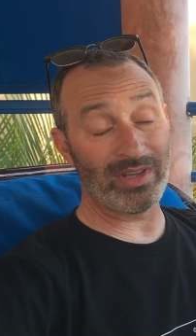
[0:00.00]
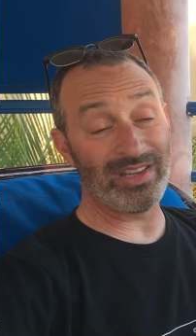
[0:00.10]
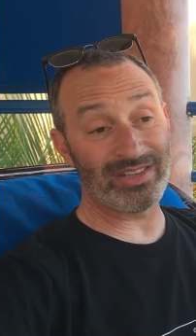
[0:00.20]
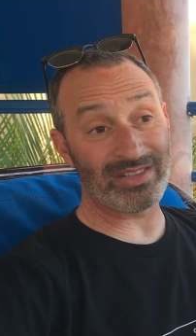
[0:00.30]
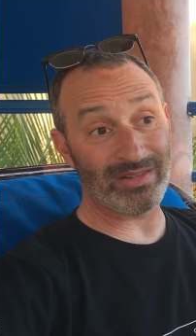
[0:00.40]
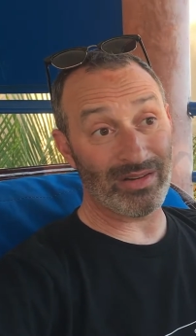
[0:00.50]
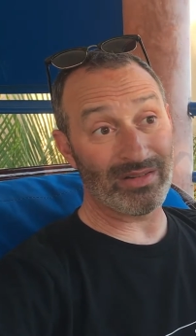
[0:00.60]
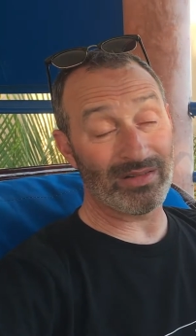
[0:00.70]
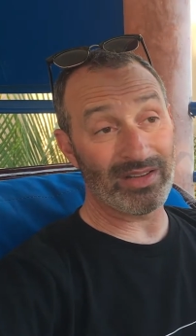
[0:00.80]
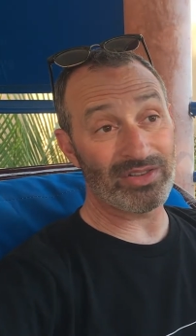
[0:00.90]

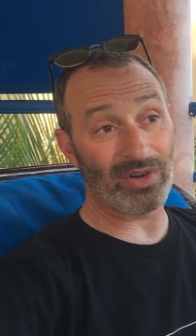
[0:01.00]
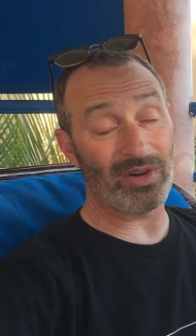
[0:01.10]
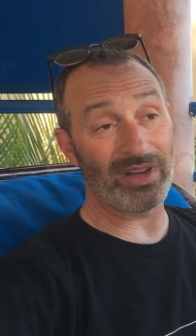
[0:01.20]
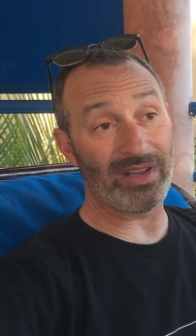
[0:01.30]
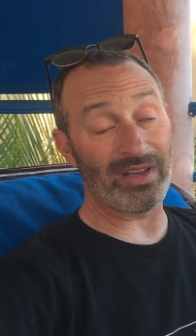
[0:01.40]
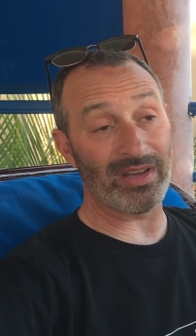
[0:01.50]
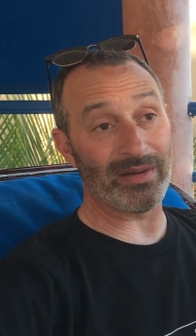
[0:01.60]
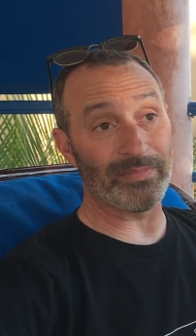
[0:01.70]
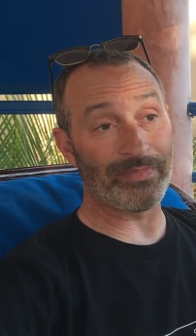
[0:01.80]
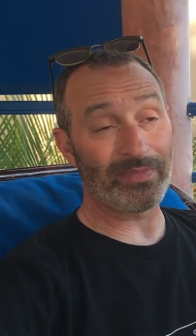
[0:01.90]
he's already
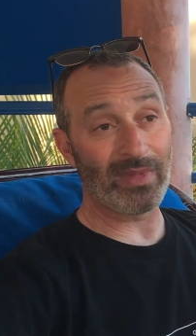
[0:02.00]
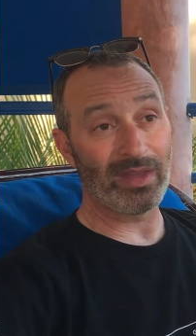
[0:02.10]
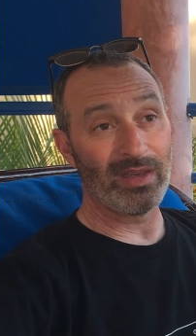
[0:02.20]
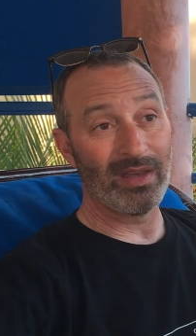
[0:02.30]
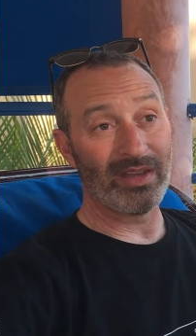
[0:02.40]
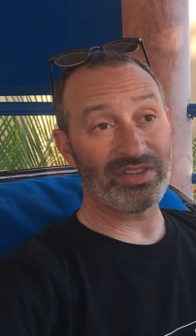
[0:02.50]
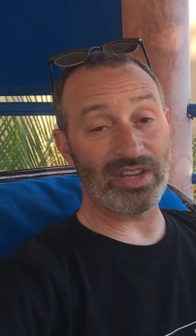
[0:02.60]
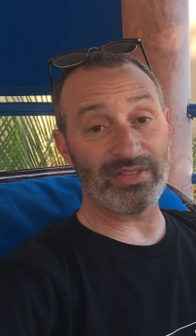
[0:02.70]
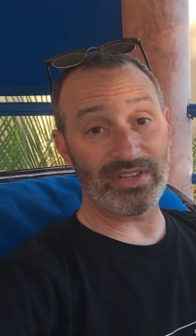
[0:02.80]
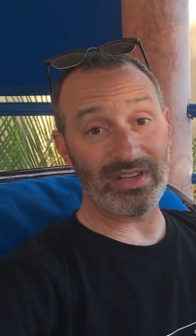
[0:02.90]

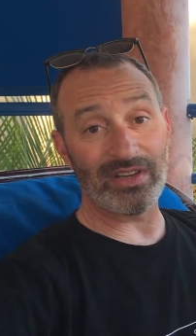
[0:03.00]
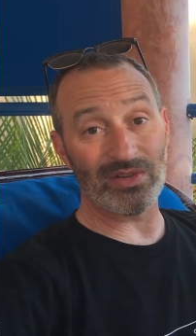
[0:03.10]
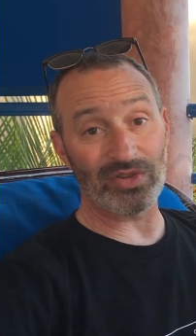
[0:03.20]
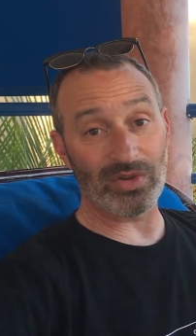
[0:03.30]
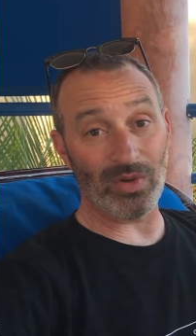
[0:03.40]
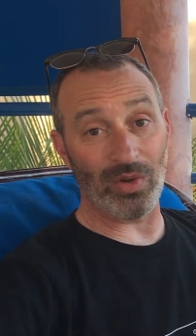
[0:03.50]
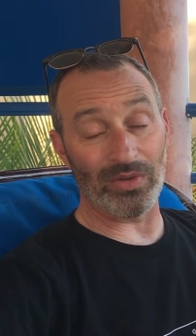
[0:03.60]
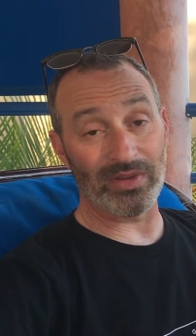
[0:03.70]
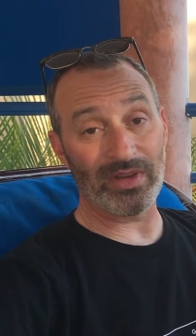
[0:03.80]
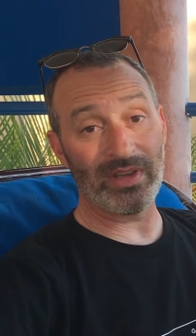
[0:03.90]
17 years old.
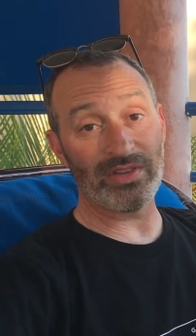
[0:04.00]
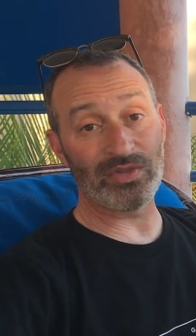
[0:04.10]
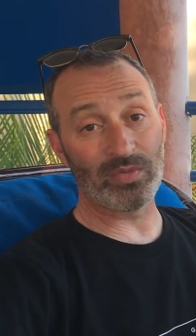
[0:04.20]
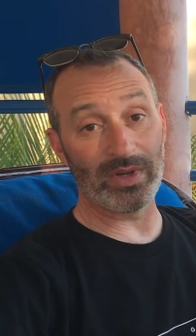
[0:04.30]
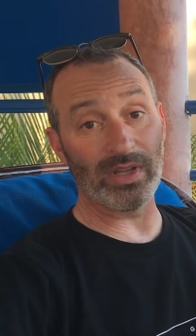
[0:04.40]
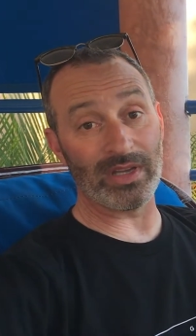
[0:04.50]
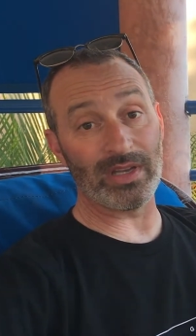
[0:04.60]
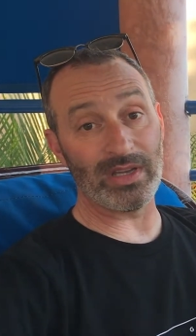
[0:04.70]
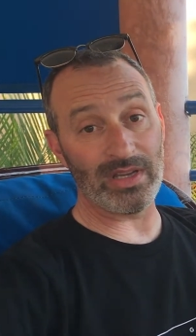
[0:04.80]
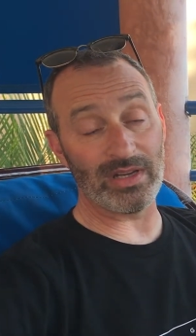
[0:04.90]
He's really
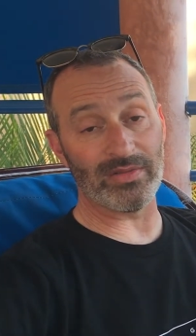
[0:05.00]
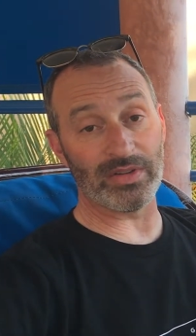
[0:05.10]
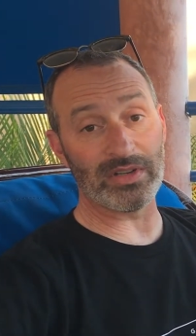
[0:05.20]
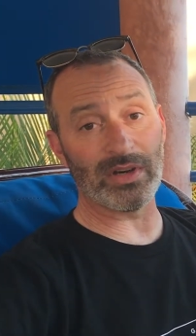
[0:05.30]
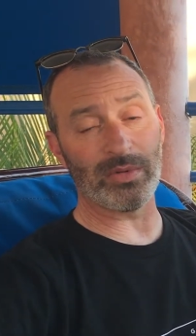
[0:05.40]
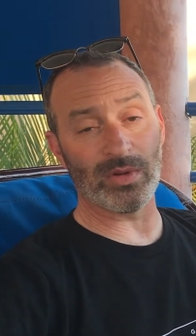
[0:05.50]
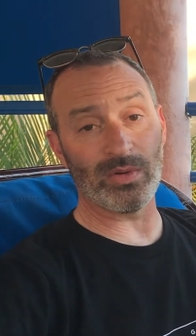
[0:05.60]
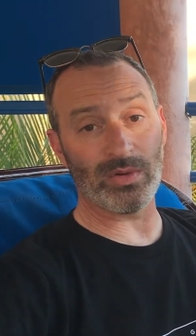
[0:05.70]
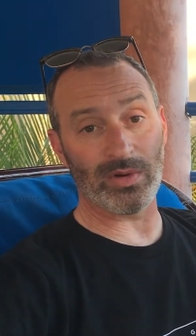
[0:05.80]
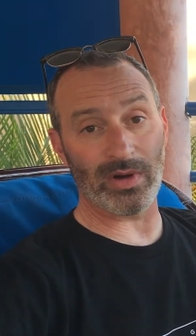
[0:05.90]
in need of a double
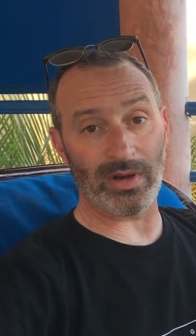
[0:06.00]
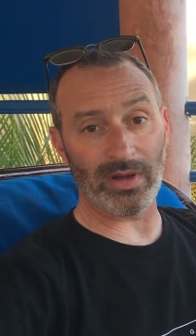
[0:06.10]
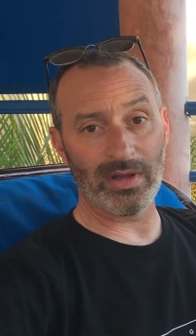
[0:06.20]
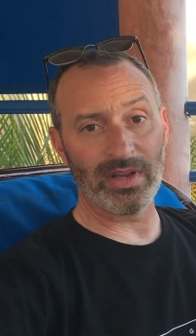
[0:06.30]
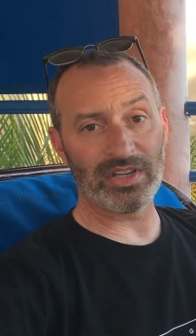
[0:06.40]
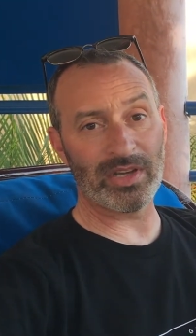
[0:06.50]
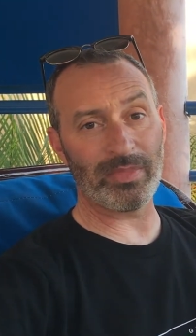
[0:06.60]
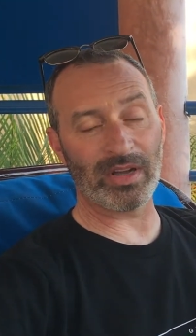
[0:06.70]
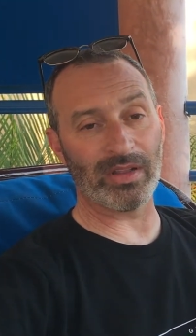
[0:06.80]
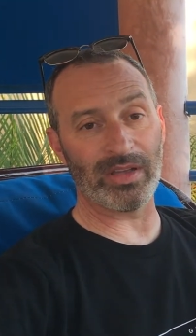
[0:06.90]
horn.
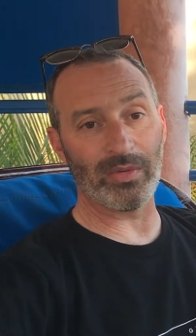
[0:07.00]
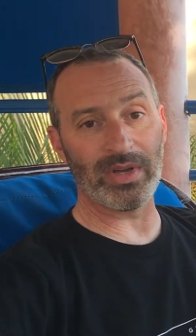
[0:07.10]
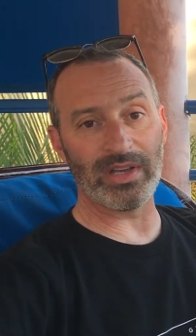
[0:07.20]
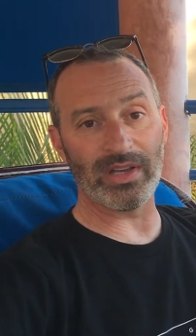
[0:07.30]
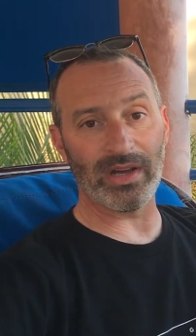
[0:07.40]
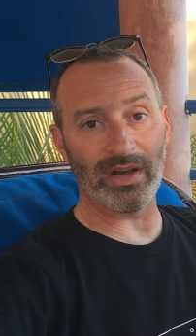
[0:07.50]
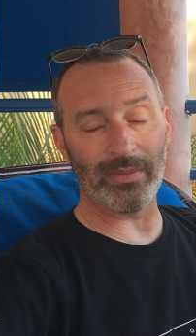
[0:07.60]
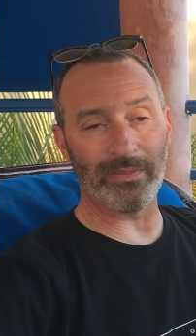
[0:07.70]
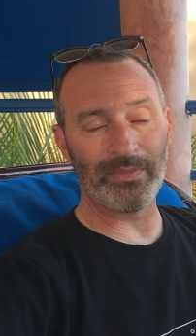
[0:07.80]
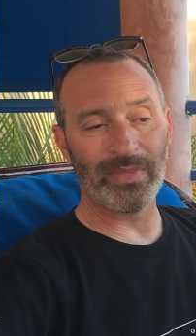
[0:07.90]
Typically we
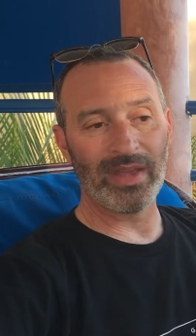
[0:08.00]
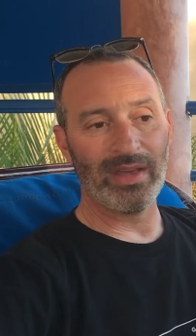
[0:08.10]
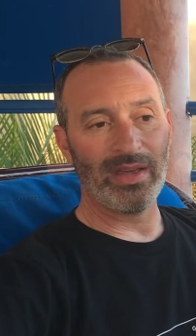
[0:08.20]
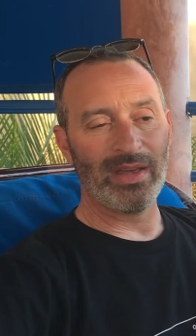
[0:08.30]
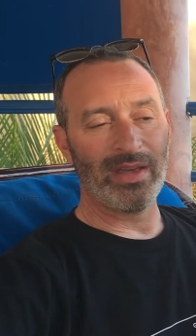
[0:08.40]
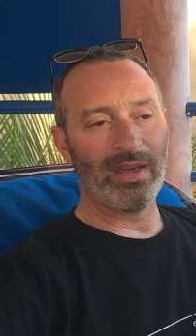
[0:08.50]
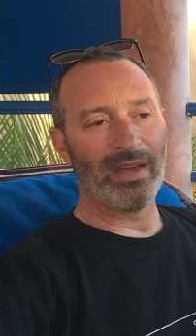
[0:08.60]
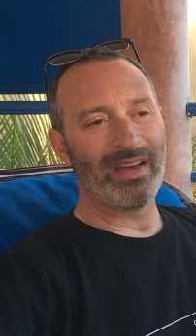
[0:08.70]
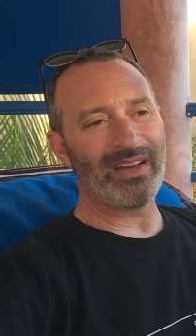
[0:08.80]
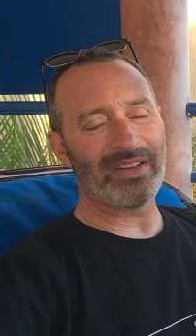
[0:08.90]

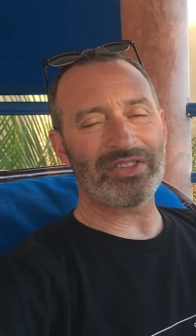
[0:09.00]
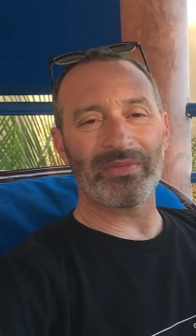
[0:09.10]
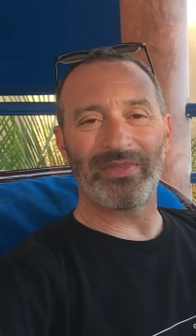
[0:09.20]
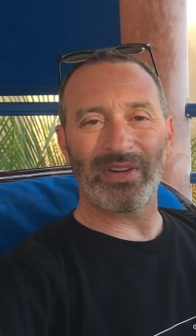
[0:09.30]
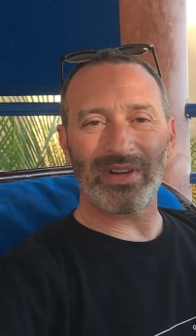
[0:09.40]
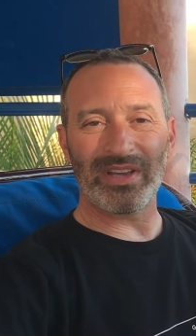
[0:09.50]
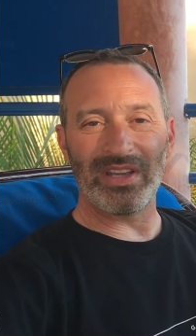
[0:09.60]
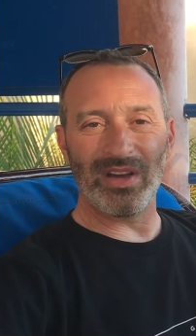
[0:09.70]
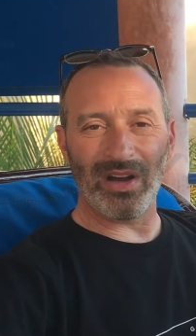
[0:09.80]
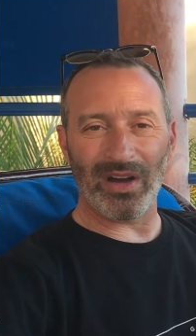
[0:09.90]
have some very
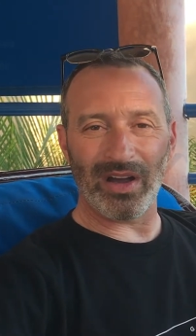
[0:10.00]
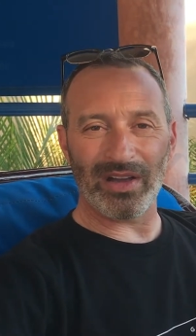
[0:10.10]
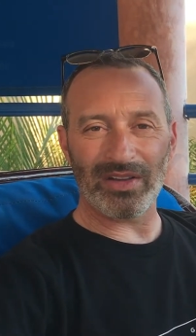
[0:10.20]
young